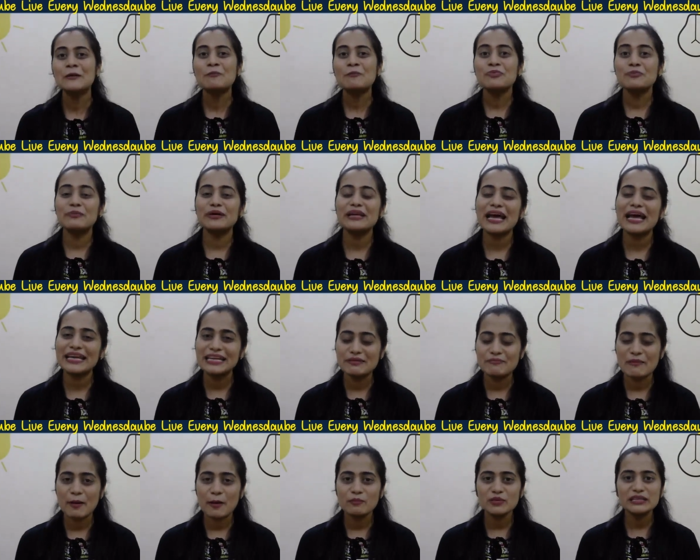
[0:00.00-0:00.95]
But I
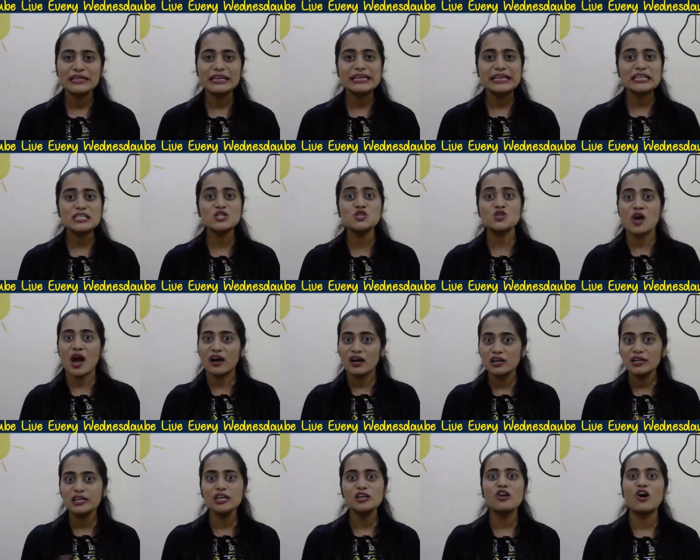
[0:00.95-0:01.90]
remember that I struggled
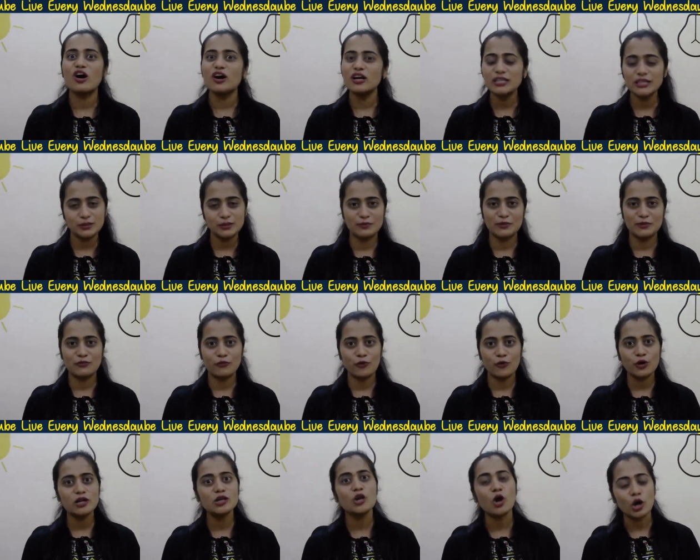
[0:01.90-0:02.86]
a lot before
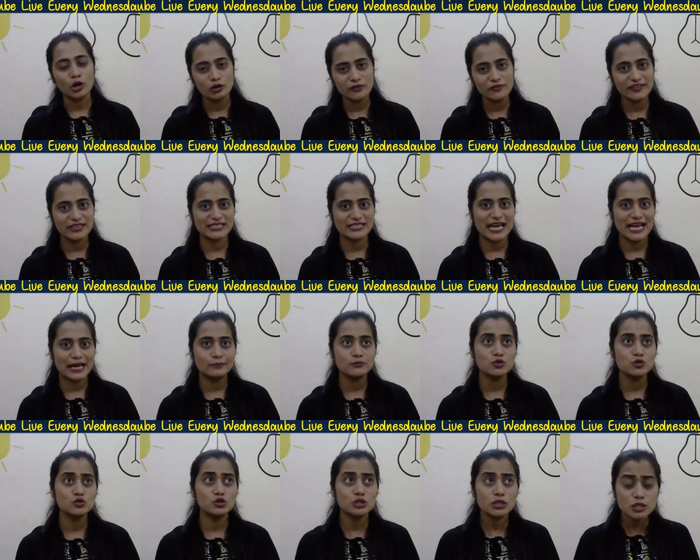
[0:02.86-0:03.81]
a lot of
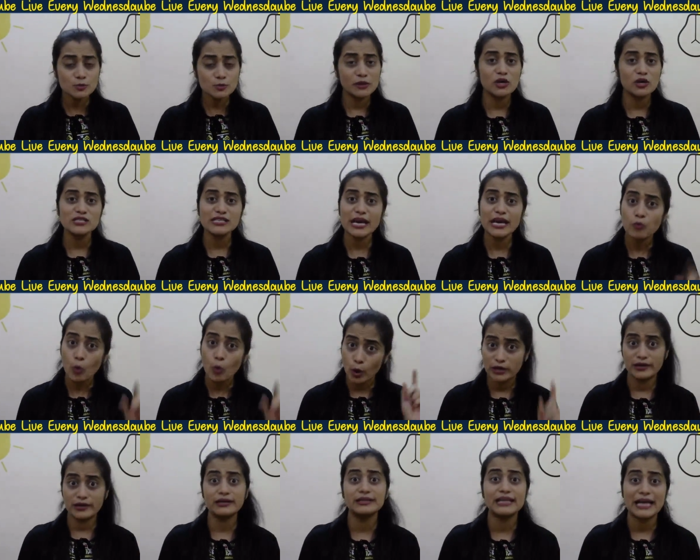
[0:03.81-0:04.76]
exams just because I
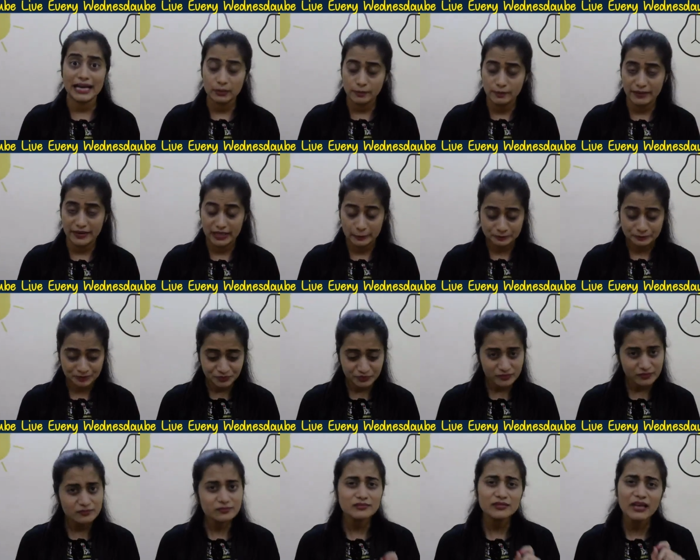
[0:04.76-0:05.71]
wanted that pen.
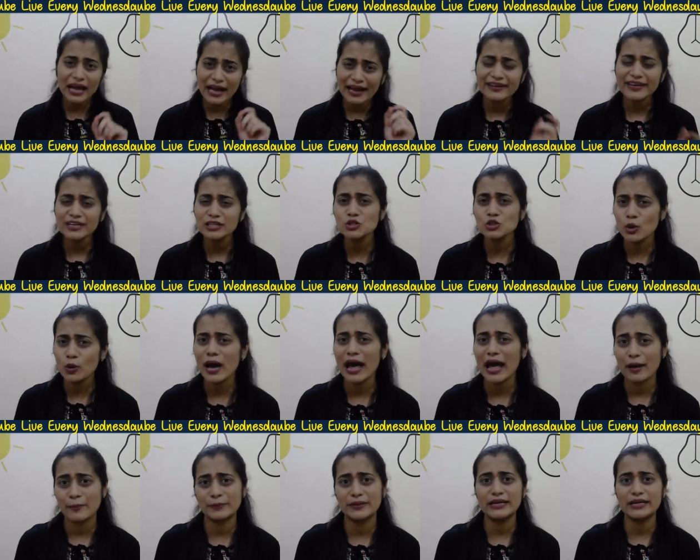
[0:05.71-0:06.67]
And it so
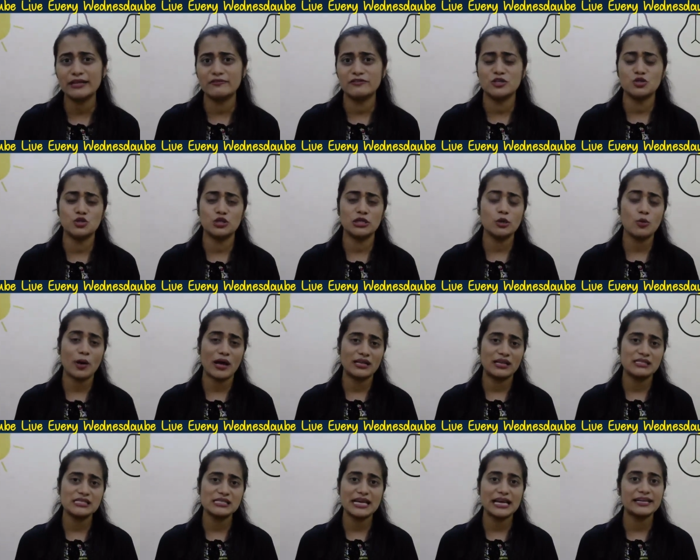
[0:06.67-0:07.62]
happened eventually
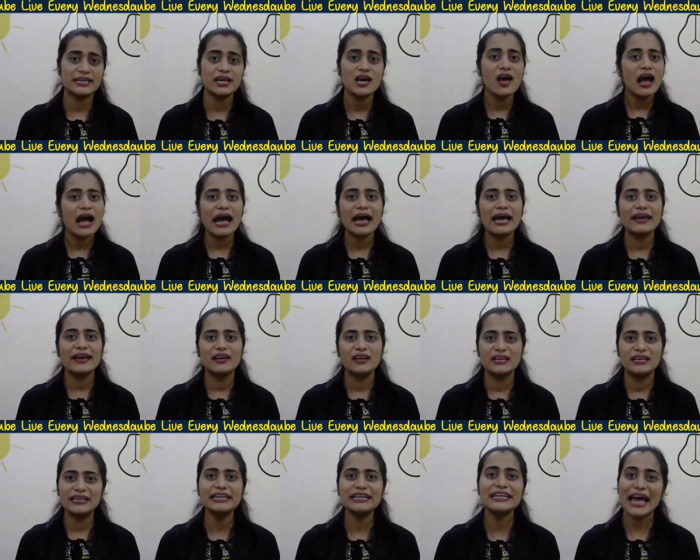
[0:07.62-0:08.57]
once that I
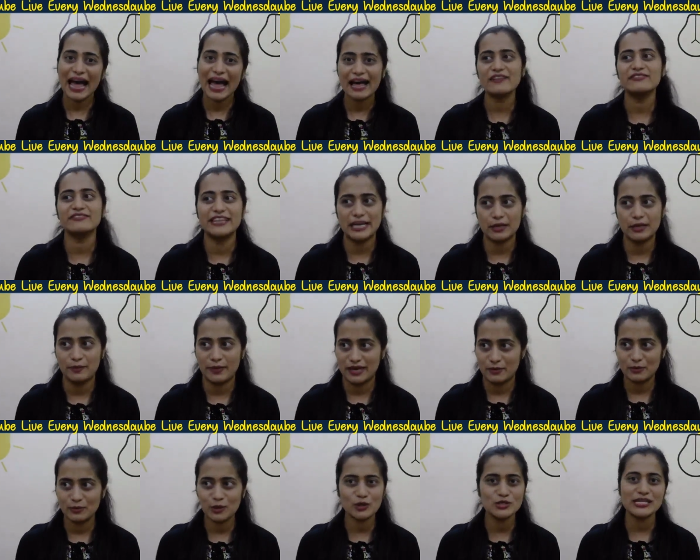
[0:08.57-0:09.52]
didn't have that pen,
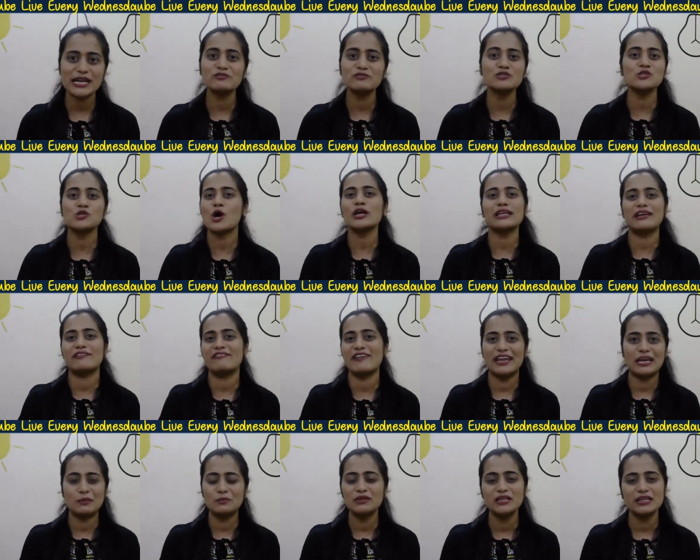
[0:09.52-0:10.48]
because that was not
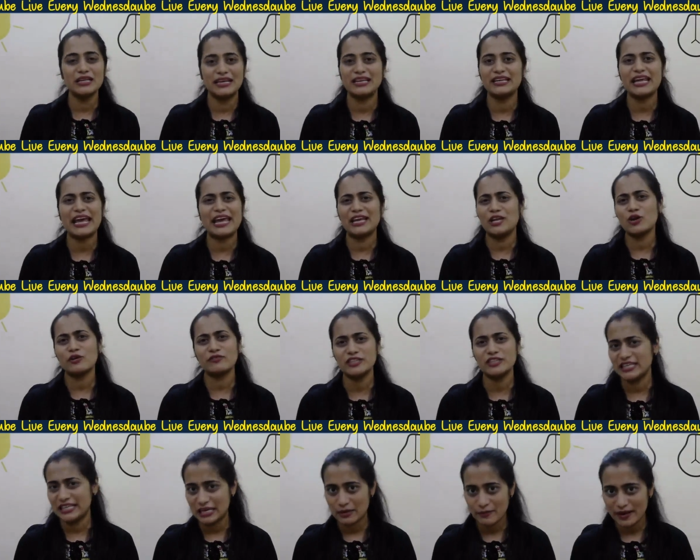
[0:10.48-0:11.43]
available in any of the
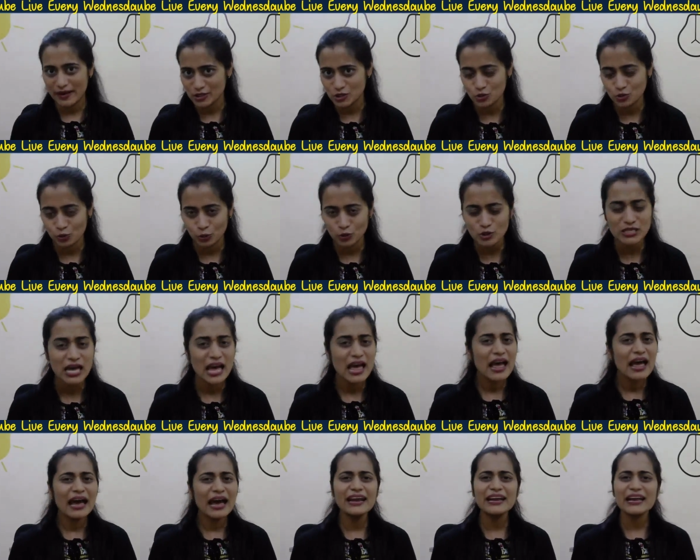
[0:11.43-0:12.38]
nearby stores,
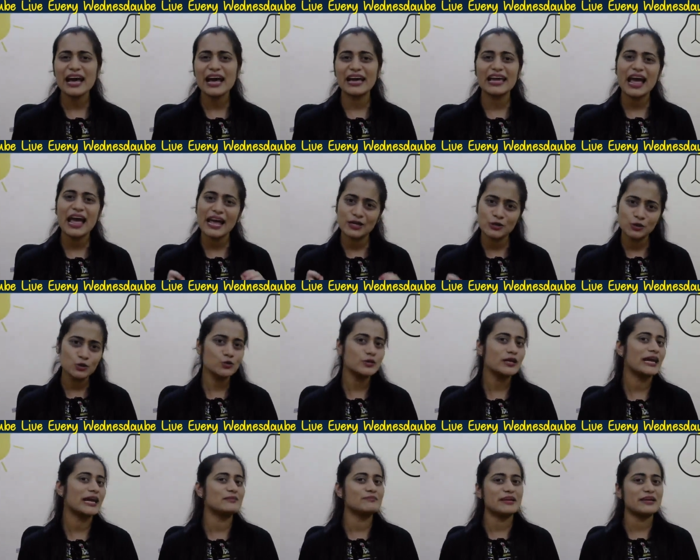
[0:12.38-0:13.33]
and I had to
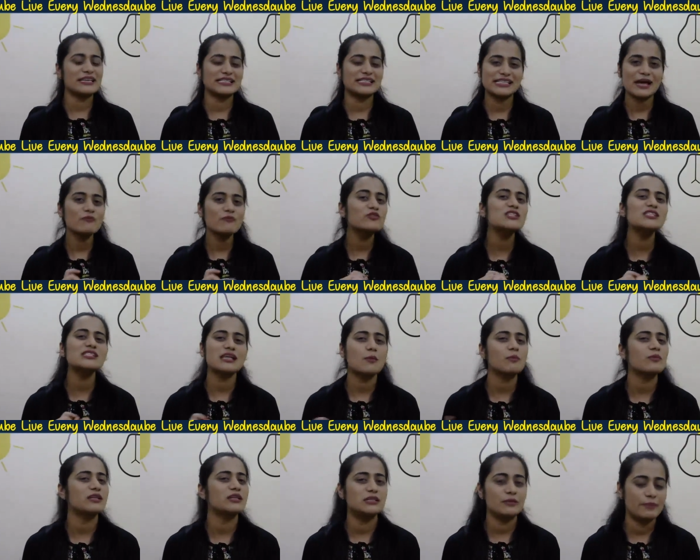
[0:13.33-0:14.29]
write my exam with some
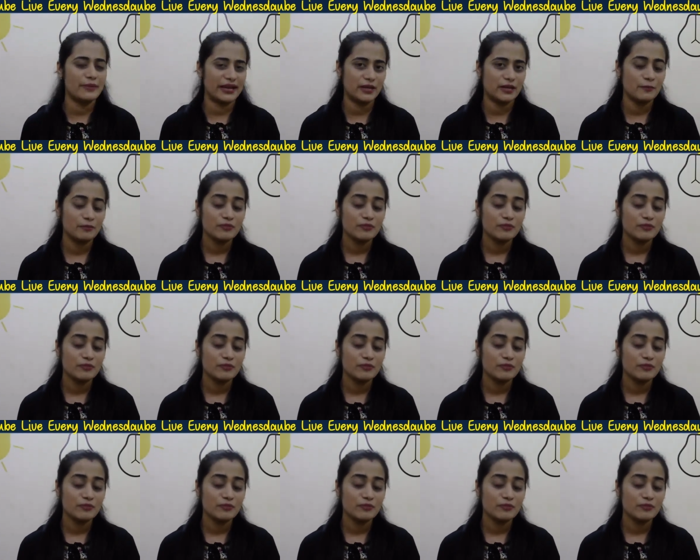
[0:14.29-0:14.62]
other pen.